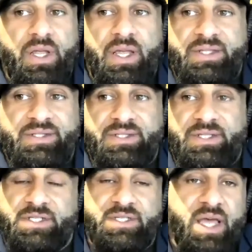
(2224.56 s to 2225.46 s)
it's
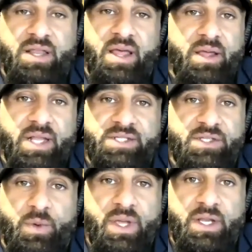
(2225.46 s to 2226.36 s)
just kind of that's
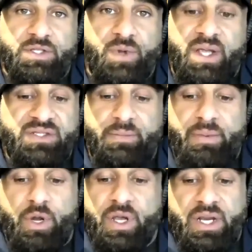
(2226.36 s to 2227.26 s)
the way it is, right? Some
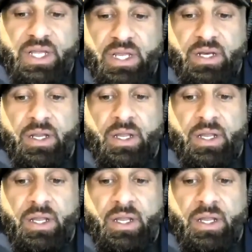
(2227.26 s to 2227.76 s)
people are going to eat